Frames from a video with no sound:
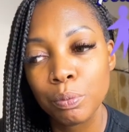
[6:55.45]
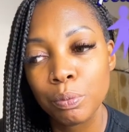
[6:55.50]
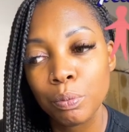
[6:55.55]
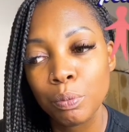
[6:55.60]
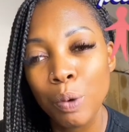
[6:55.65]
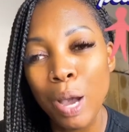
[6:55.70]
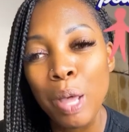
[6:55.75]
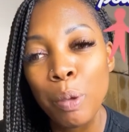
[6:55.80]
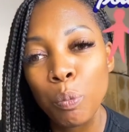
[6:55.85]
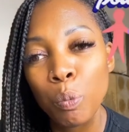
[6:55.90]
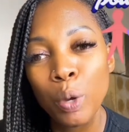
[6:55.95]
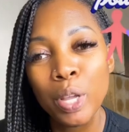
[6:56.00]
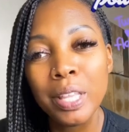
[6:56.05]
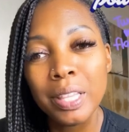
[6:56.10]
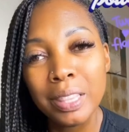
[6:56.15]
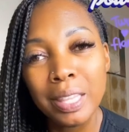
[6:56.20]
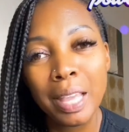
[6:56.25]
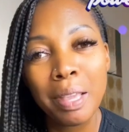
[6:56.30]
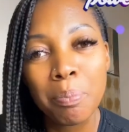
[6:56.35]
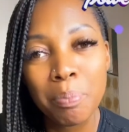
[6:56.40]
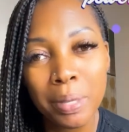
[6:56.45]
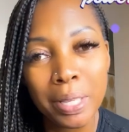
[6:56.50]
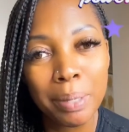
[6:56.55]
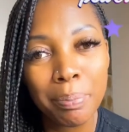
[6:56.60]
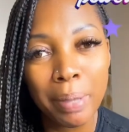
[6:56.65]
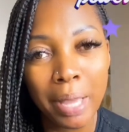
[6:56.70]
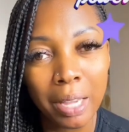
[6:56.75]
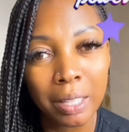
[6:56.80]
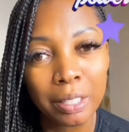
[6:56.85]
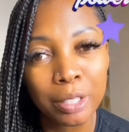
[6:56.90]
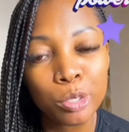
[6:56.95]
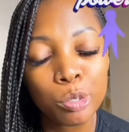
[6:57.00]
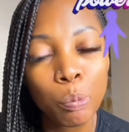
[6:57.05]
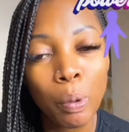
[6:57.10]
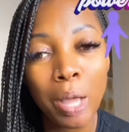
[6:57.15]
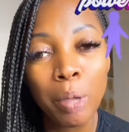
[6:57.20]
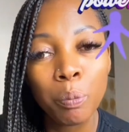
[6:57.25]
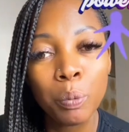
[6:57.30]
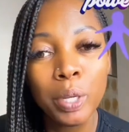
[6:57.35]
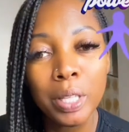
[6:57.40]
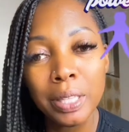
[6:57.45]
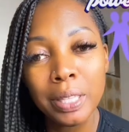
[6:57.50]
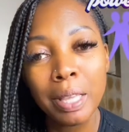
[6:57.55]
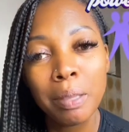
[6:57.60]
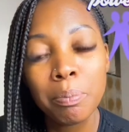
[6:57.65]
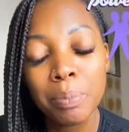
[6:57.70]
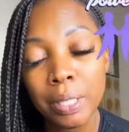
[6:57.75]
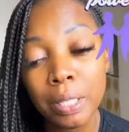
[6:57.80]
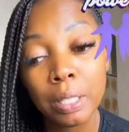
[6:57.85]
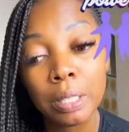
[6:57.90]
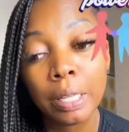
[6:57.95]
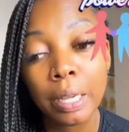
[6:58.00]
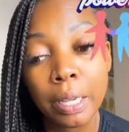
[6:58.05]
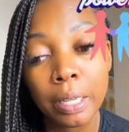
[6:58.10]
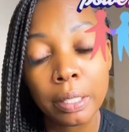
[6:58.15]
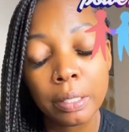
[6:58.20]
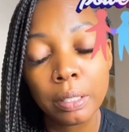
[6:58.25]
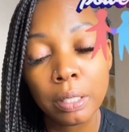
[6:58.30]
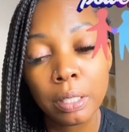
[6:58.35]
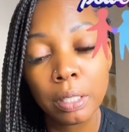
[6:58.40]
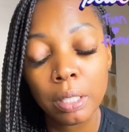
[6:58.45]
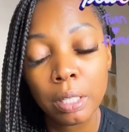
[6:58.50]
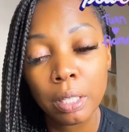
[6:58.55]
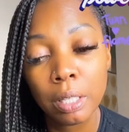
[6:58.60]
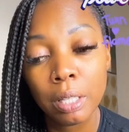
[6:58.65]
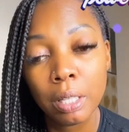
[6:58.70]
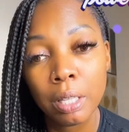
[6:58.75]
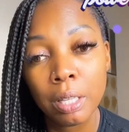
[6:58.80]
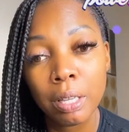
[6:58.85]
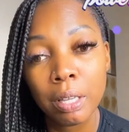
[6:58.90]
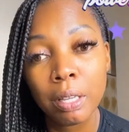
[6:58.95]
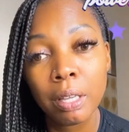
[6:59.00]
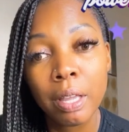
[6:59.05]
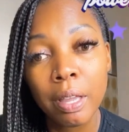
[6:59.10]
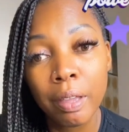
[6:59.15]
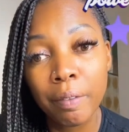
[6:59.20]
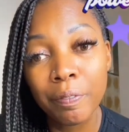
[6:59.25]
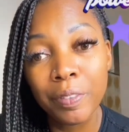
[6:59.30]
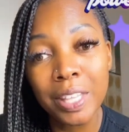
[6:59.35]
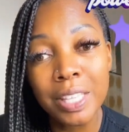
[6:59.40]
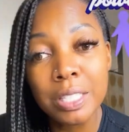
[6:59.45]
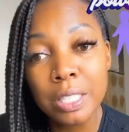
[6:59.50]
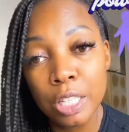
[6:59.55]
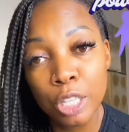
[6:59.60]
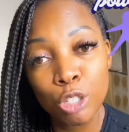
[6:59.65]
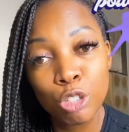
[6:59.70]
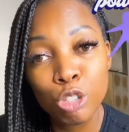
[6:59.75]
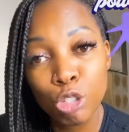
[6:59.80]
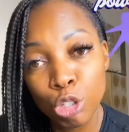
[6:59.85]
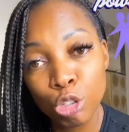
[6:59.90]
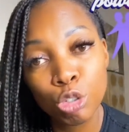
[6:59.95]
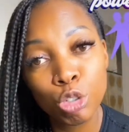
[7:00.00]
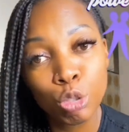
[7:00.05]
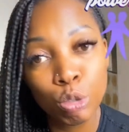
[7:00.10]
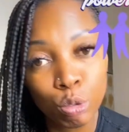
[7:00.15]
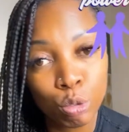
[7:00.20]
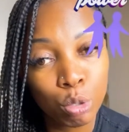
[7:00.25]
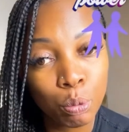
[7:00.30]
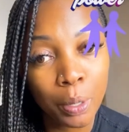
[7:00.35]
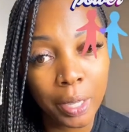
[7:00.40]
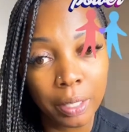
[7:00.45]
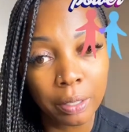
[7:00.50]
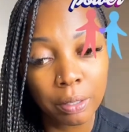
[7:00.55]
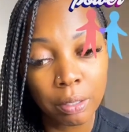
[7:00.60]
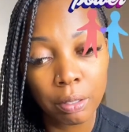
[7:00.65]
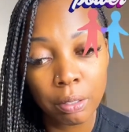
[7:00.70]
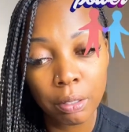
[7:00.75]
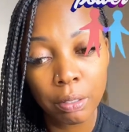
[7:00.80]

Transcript: Why wouldn't they be balanced? Why wouldn't they be aligned? If this is your true twin,